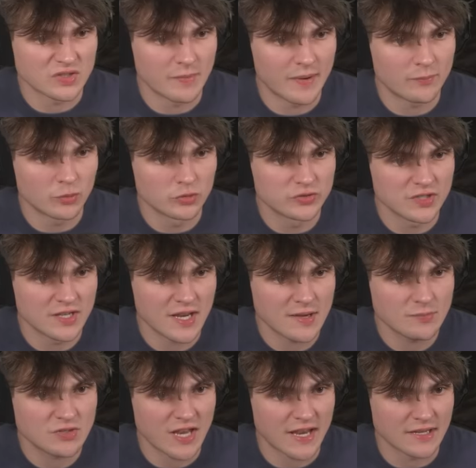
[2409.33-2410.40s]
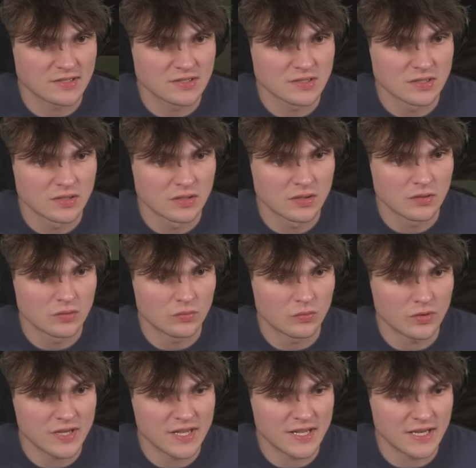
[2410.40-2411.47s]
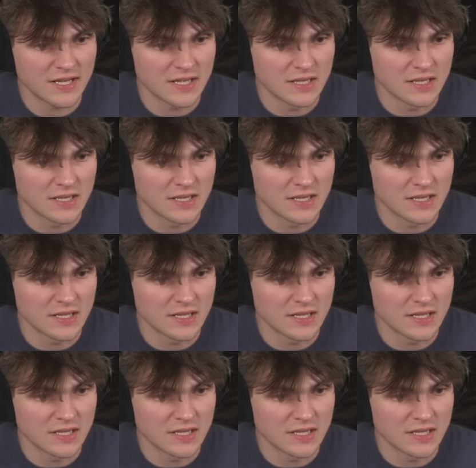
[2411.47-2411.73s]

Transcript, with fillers: emeralds and name tags. Really?